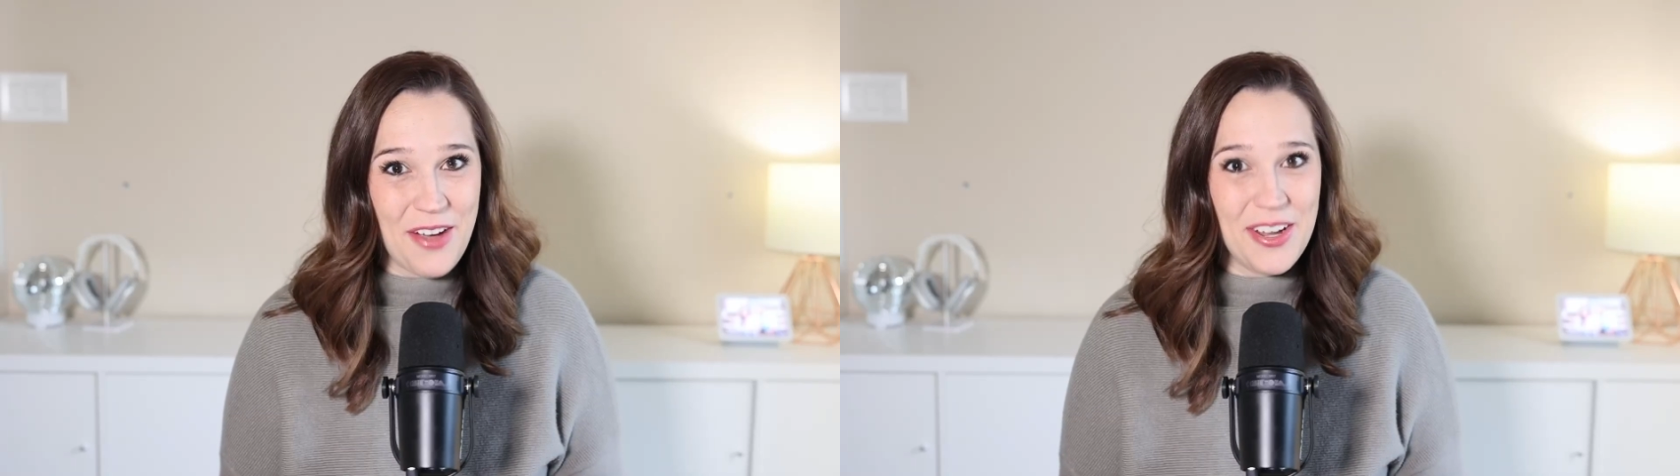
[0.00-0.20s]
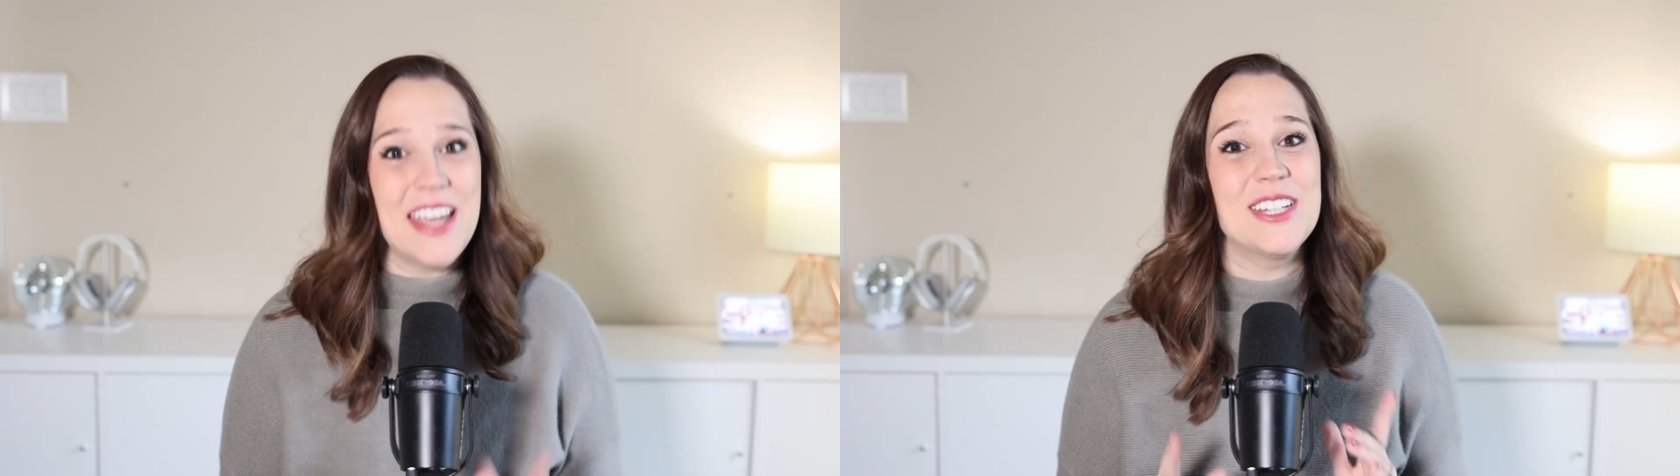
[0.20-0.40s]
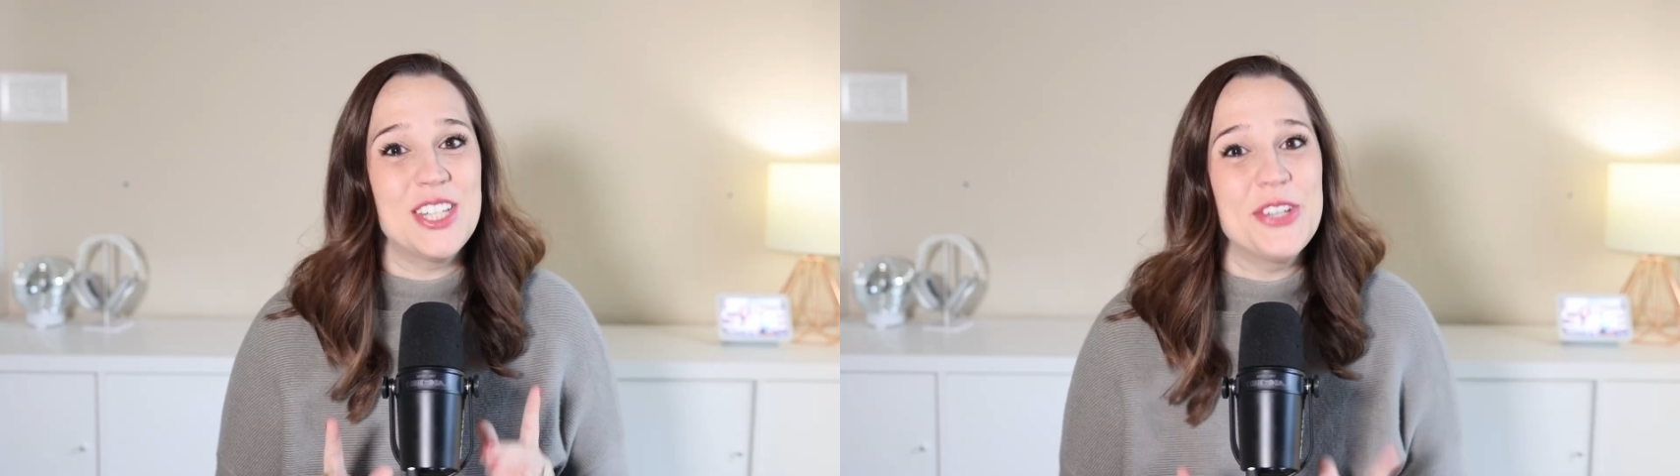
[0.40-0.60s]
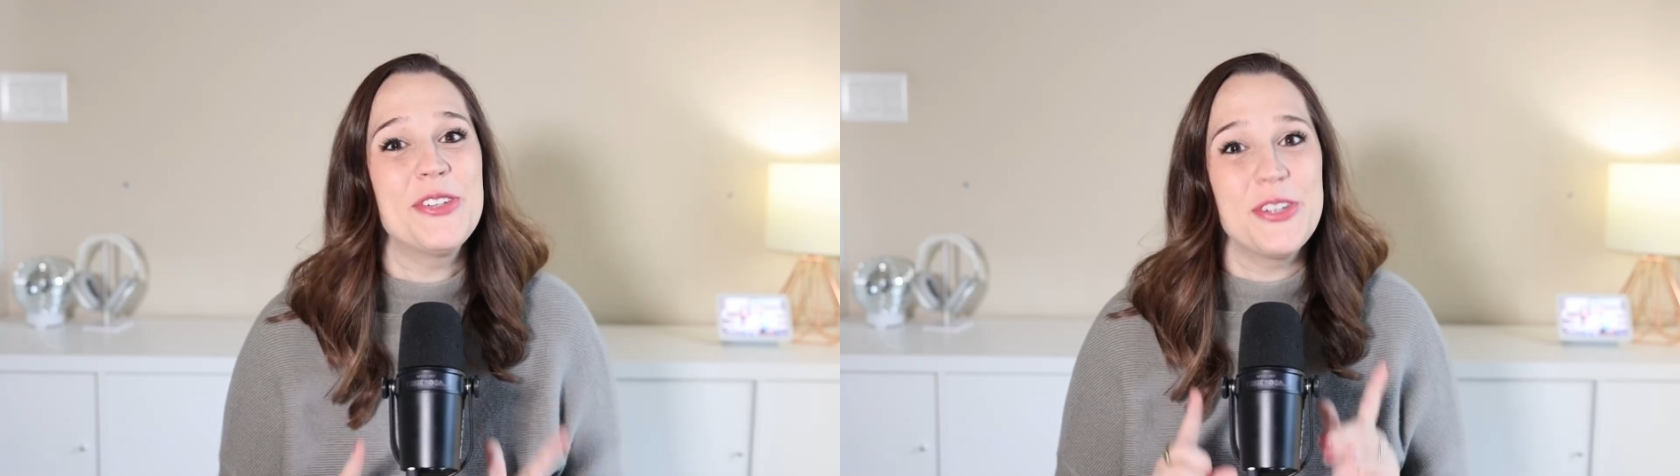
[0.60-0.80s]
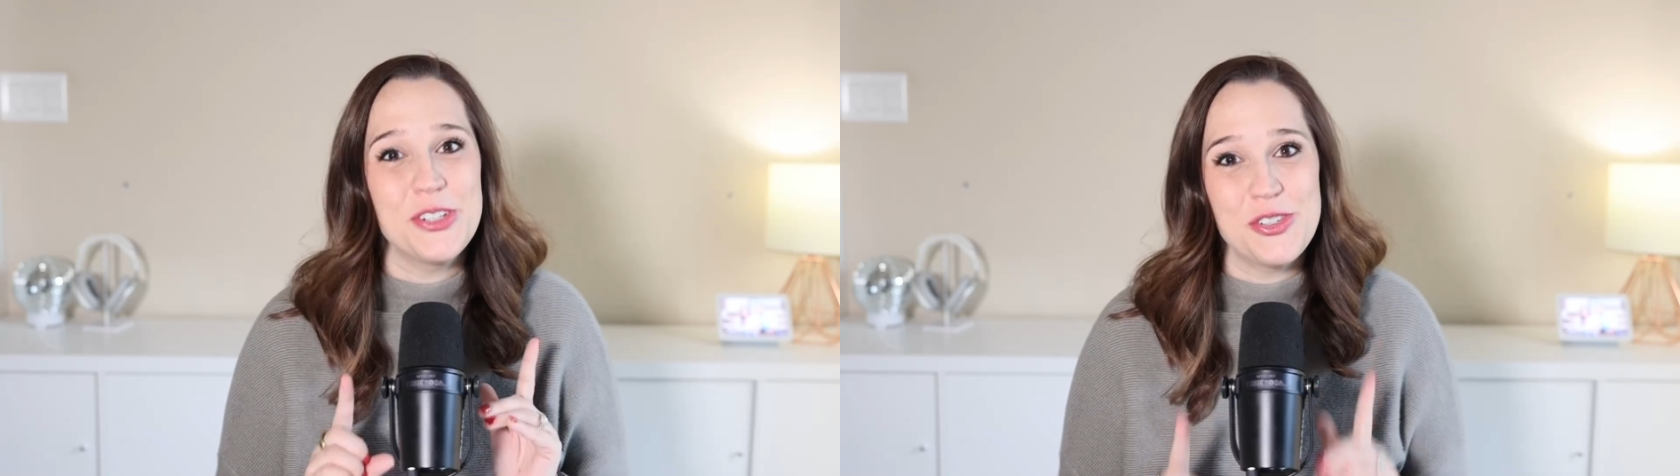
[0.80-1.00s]
until your
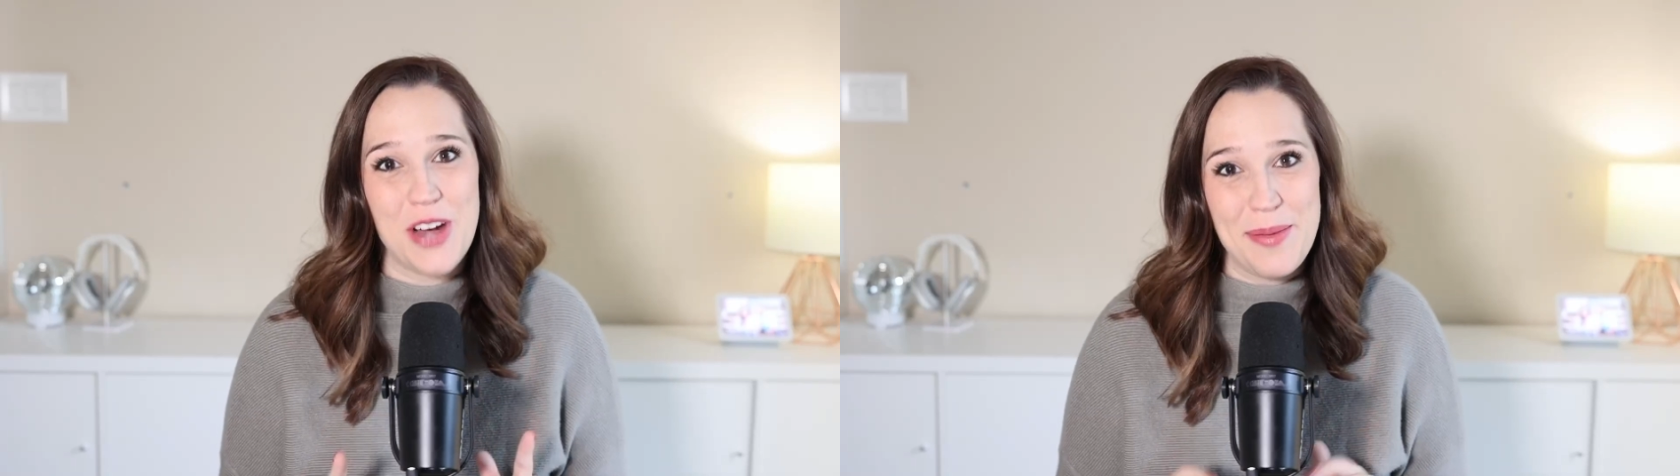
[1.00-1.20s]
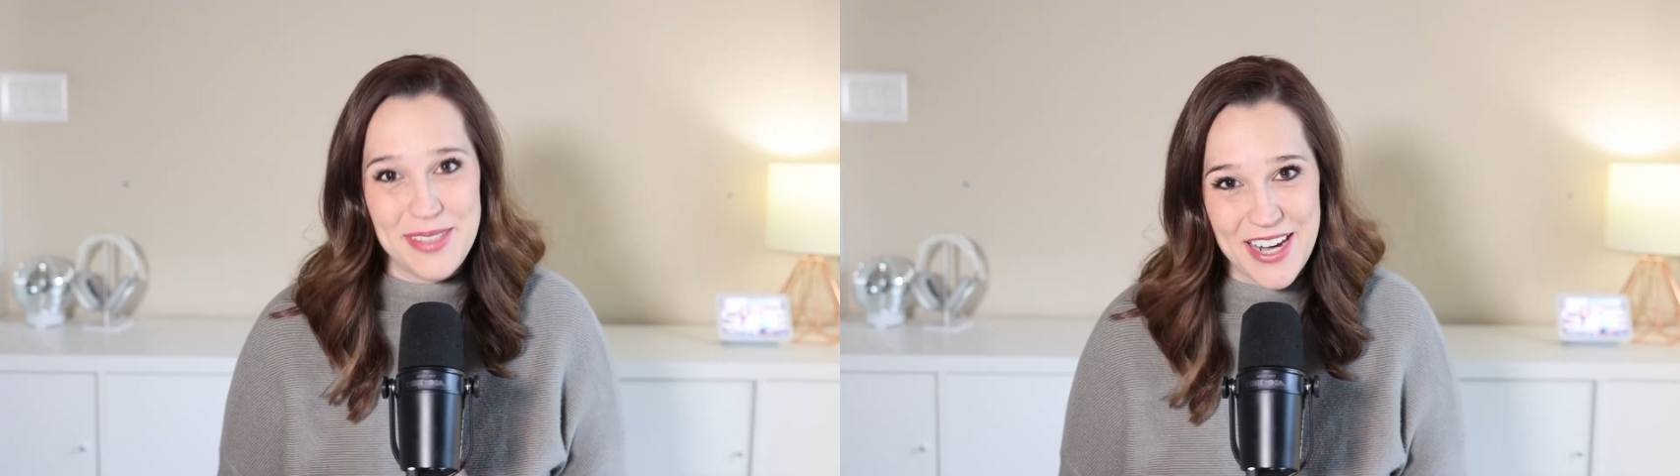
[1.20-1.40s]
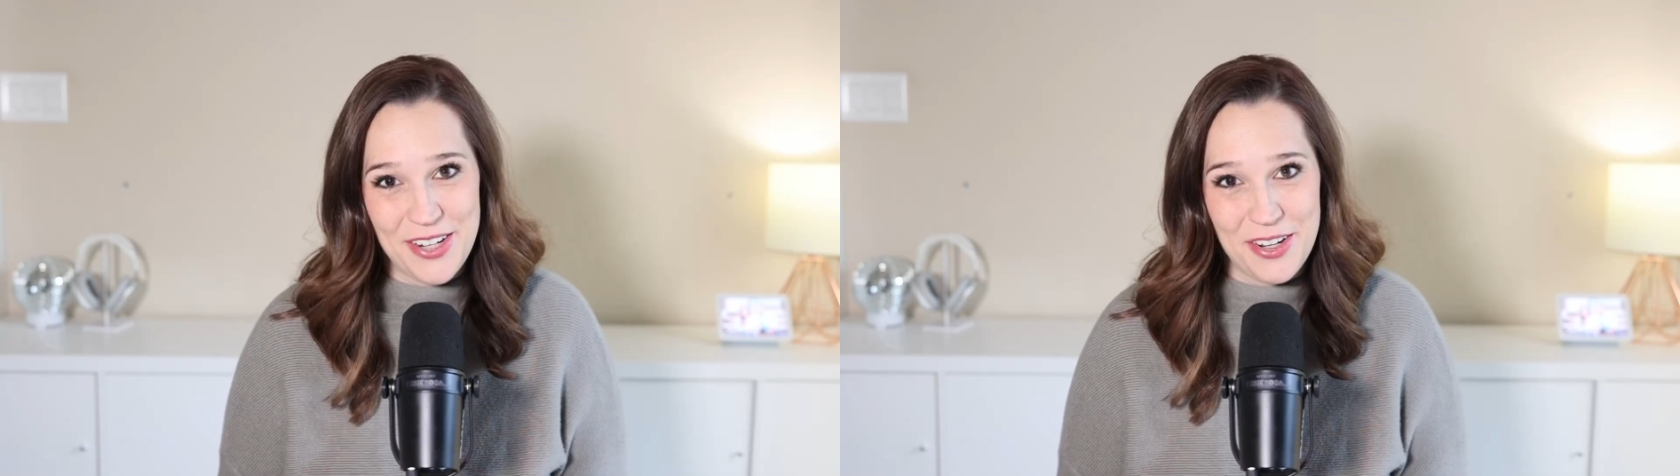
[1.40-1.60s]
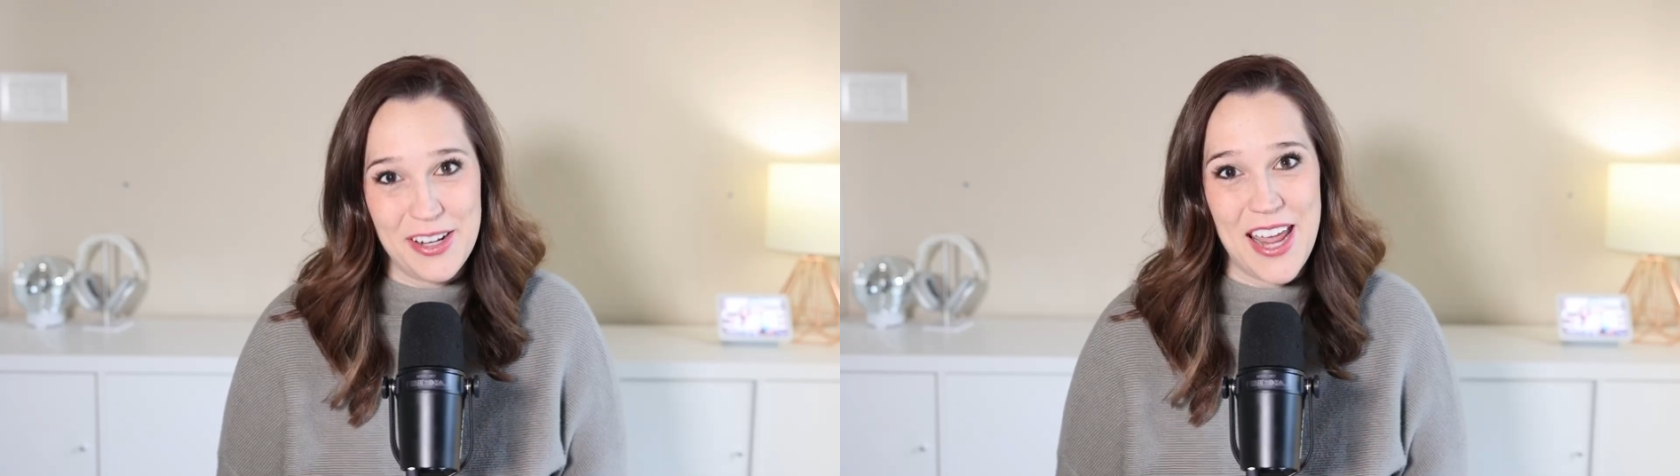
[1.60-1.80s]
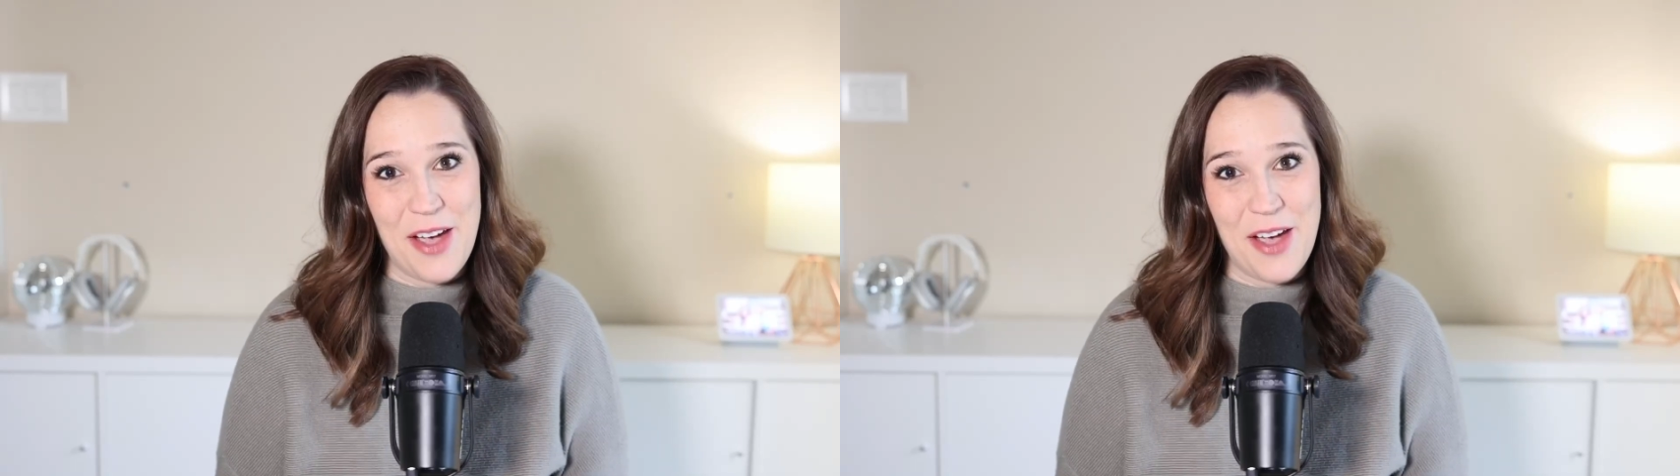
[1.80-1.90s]
Stripe Standard account